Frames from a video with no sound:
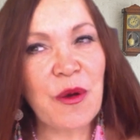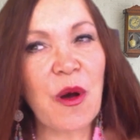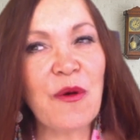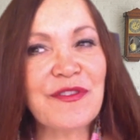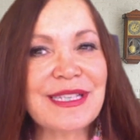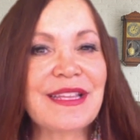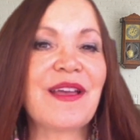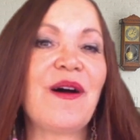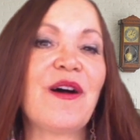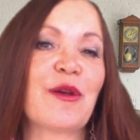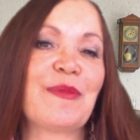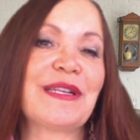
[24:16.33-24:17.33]
Obviously the
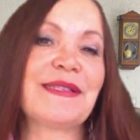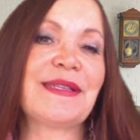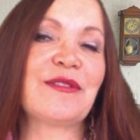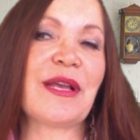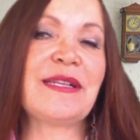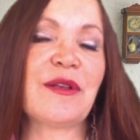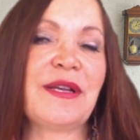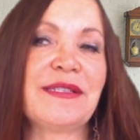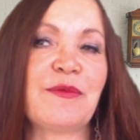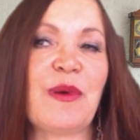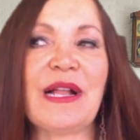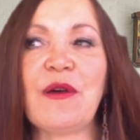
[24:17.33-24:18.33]
argument
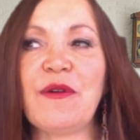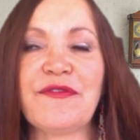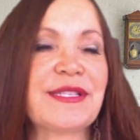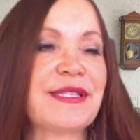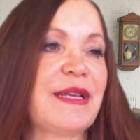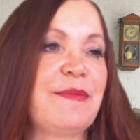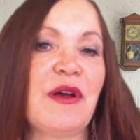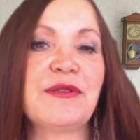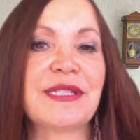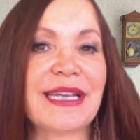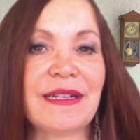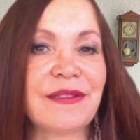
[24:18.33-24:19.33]
is well, obviously
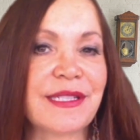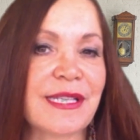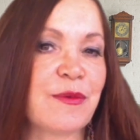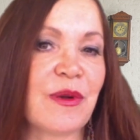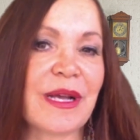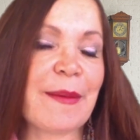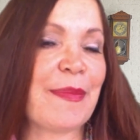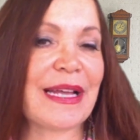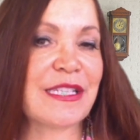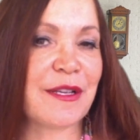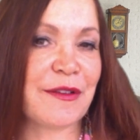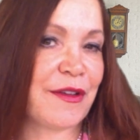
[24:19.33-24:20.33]
most illnesses will get
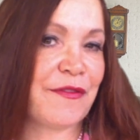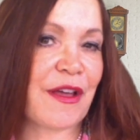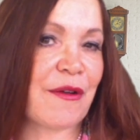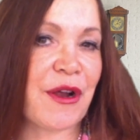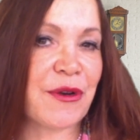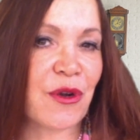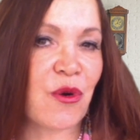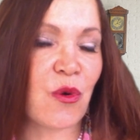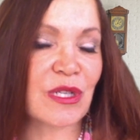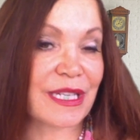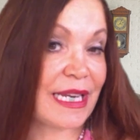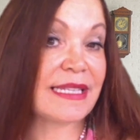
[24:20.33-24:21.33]
better of their own
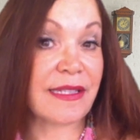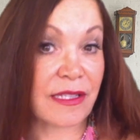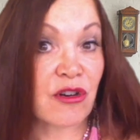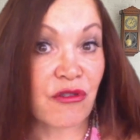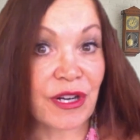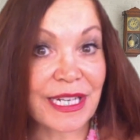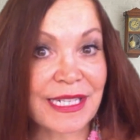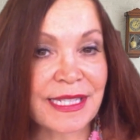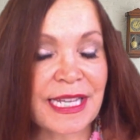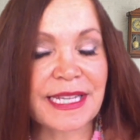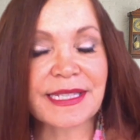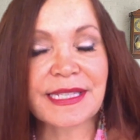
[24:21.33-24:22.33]
accord unless it's a chronic
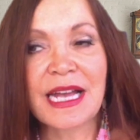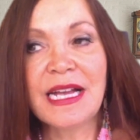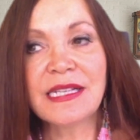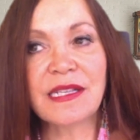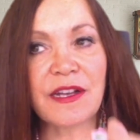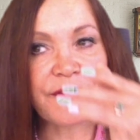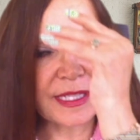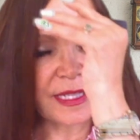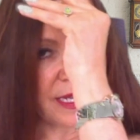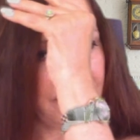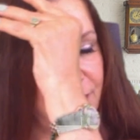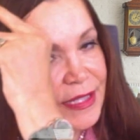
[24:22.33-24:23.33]
disease. So if
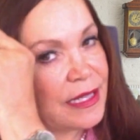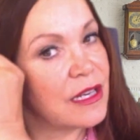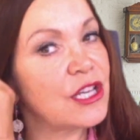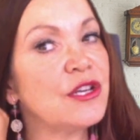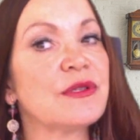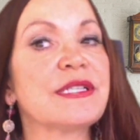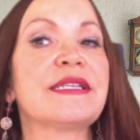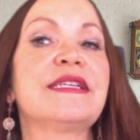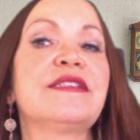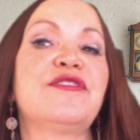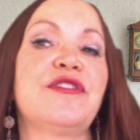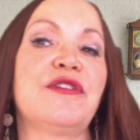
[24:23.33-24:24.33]
it's an acute
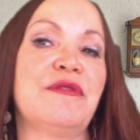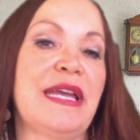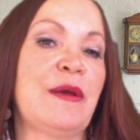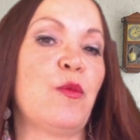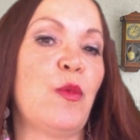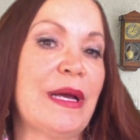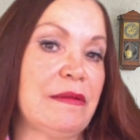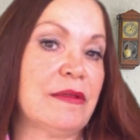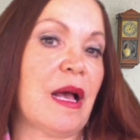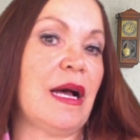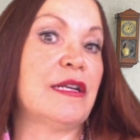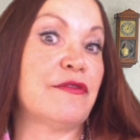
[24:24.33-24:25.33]
disease, it will
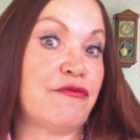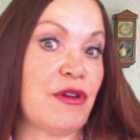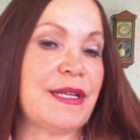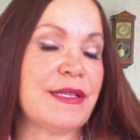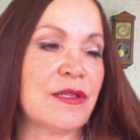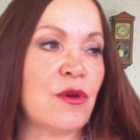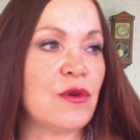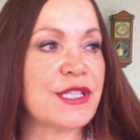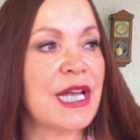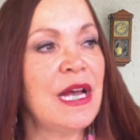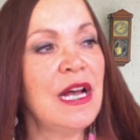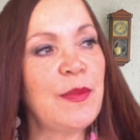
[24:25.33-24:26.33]
kind of run its course.
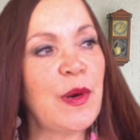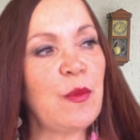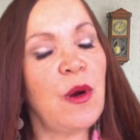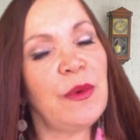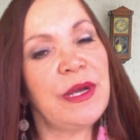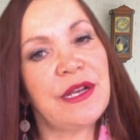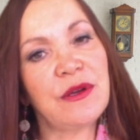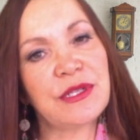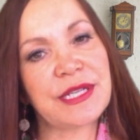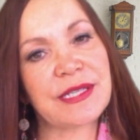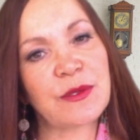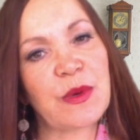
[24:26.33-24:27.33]
But what we
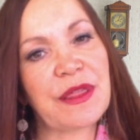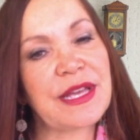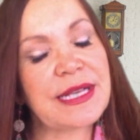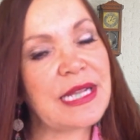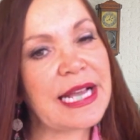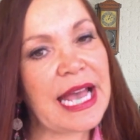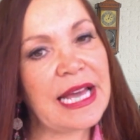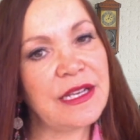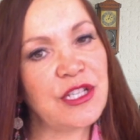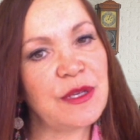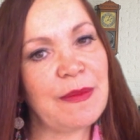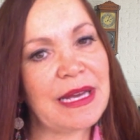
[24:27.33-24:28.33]
notice with things like
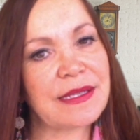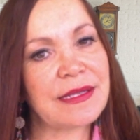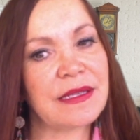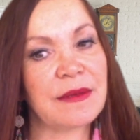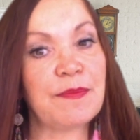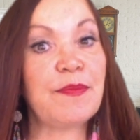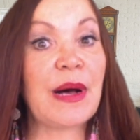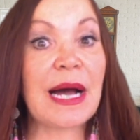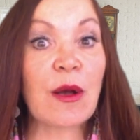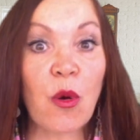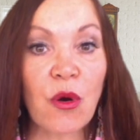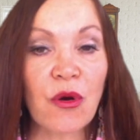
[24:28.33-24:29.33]
energy medicine,
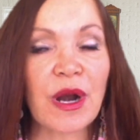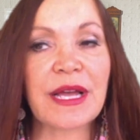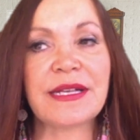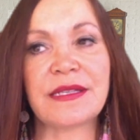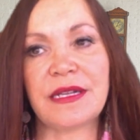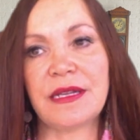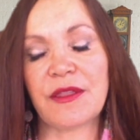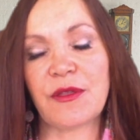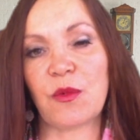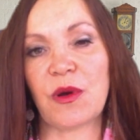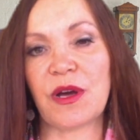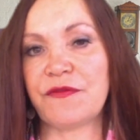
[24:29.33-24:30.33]
by aura is another
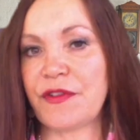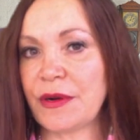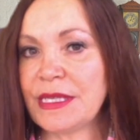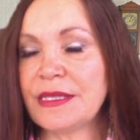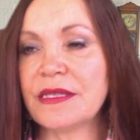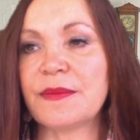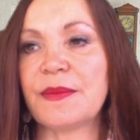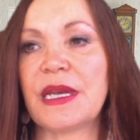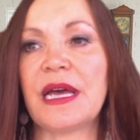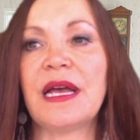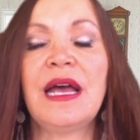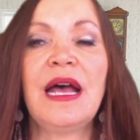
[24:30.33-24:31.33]
one, very
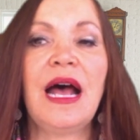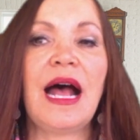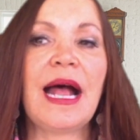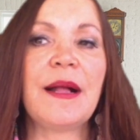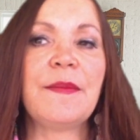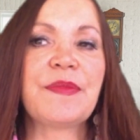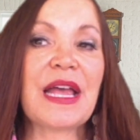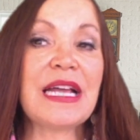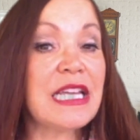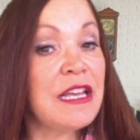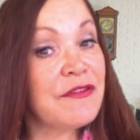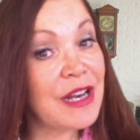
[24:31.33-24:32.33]
similar. And
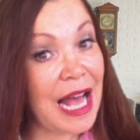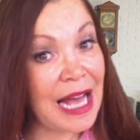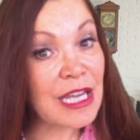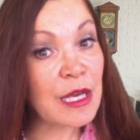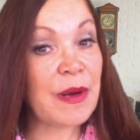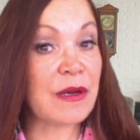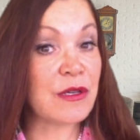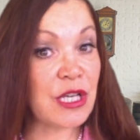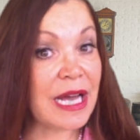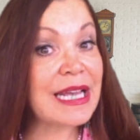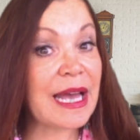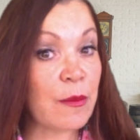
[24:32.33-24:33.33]
even
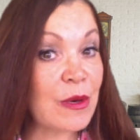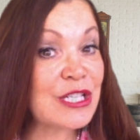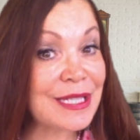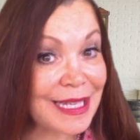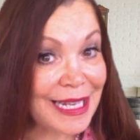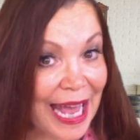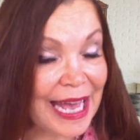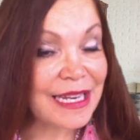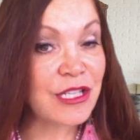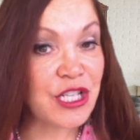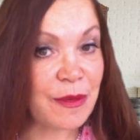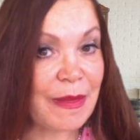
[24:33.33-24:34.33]
acupuncture, again, which is an
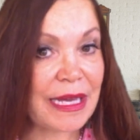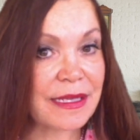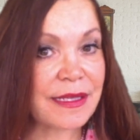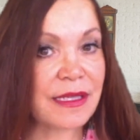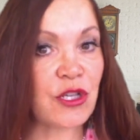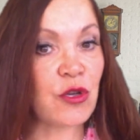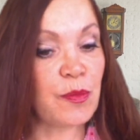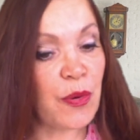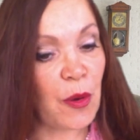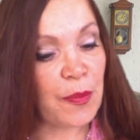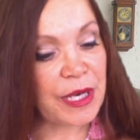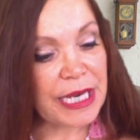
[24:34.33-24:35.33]
energy medicine,
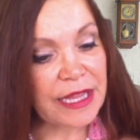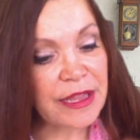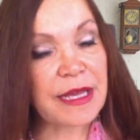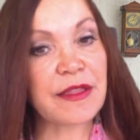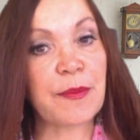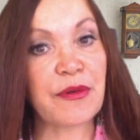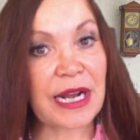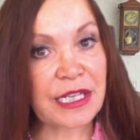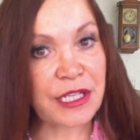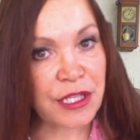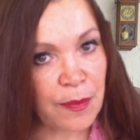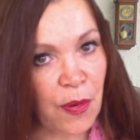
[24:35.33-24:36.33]
the
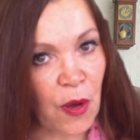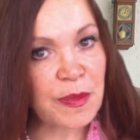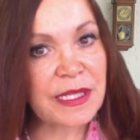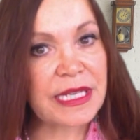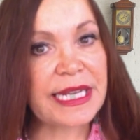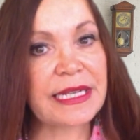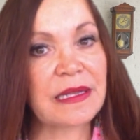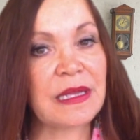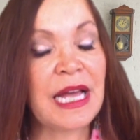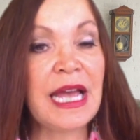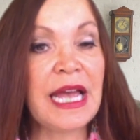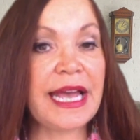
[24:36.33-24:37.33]
practitioner pops a needle
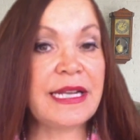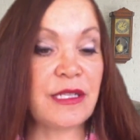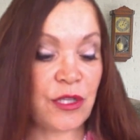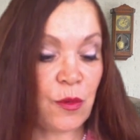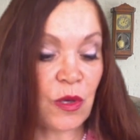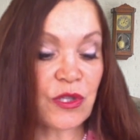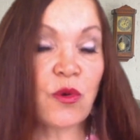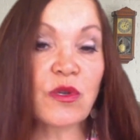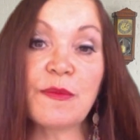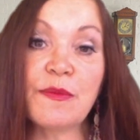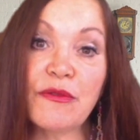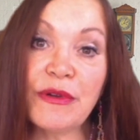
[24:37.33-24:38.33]
into what's called
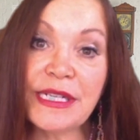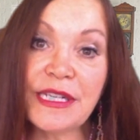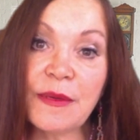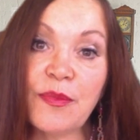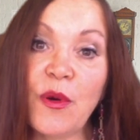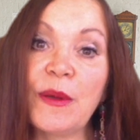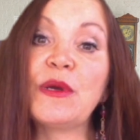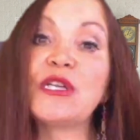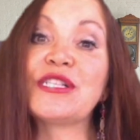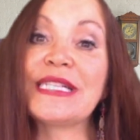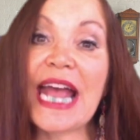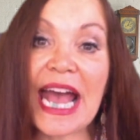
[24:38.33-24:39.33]
a meridian point, which
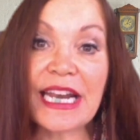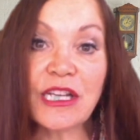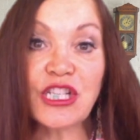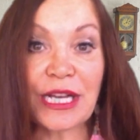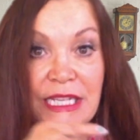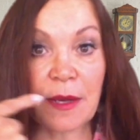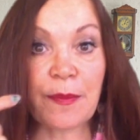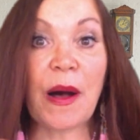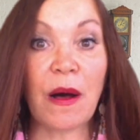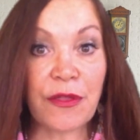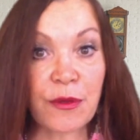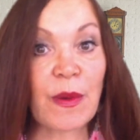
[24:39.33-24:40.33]
is an energetic
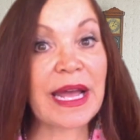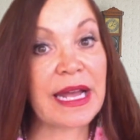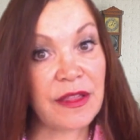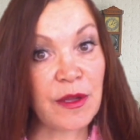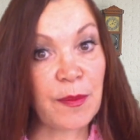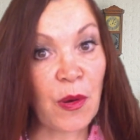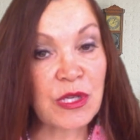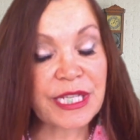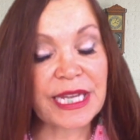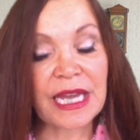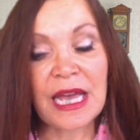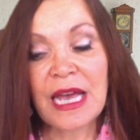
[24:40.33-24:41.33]
pathway in the
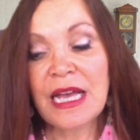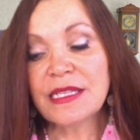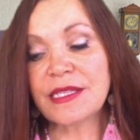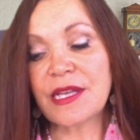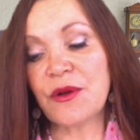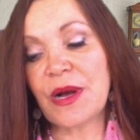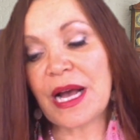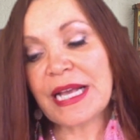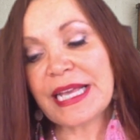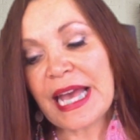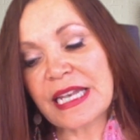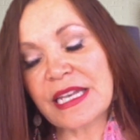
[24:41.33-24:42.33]
body. So
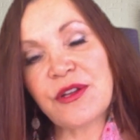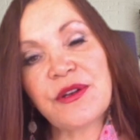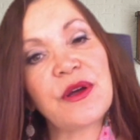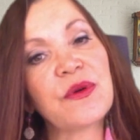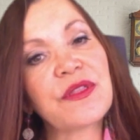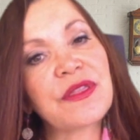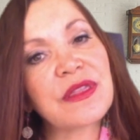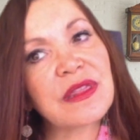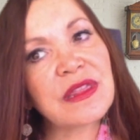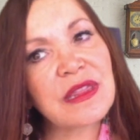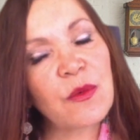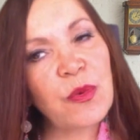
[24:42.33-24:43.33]
again,
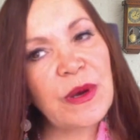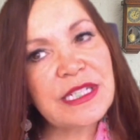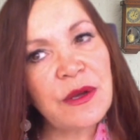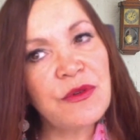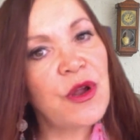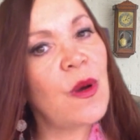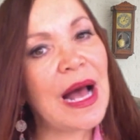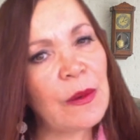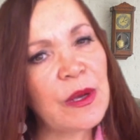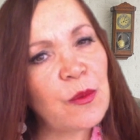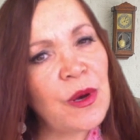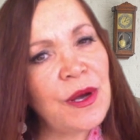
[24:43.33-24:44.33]
we don't know how
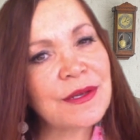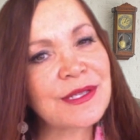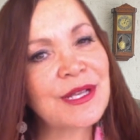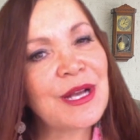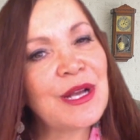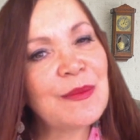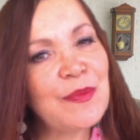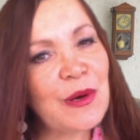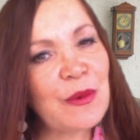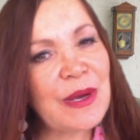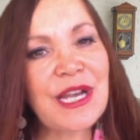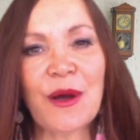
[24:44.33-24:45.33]
it works, but
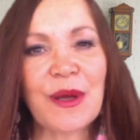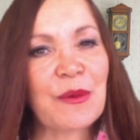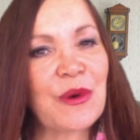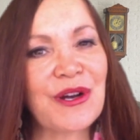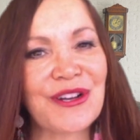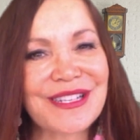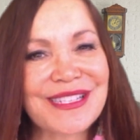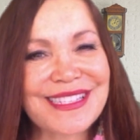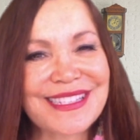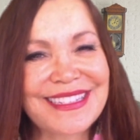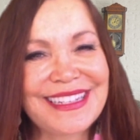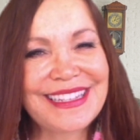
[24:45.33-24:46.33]
we know it
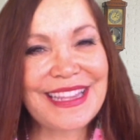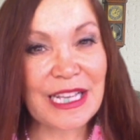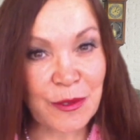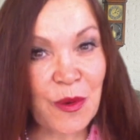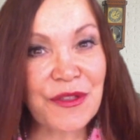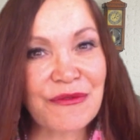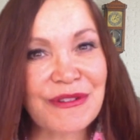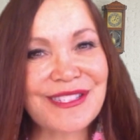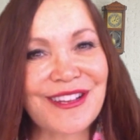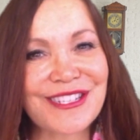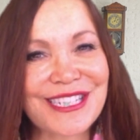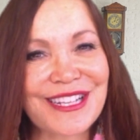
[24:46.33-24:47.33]
works. That's what the
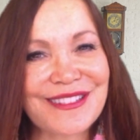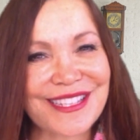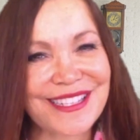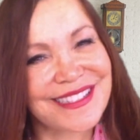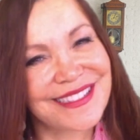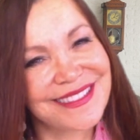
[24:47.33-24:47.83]
research tells us.